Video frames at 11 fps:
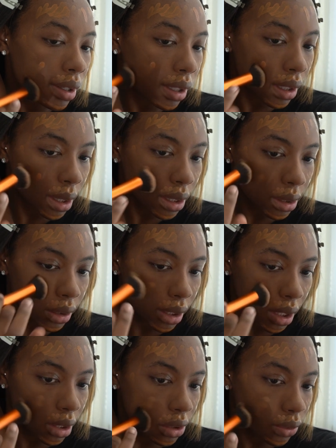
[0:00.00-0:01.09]
And I
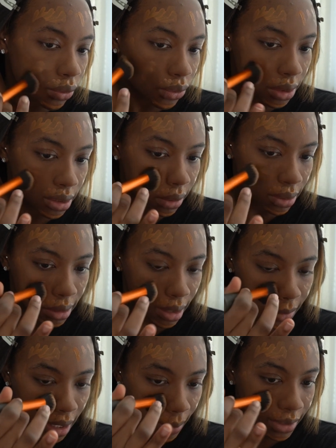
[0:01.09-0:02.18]
kind of do
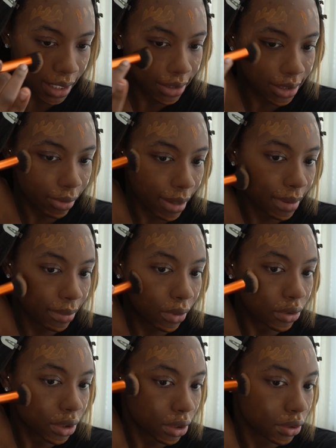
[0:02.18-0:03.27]
sometimes like swiping
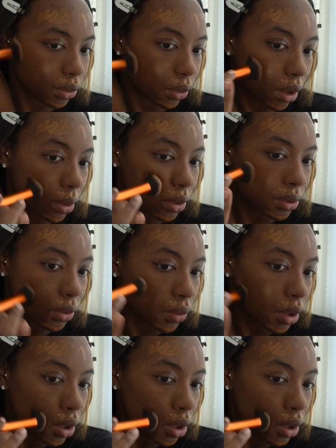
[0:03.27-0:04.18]
motions, or I'll do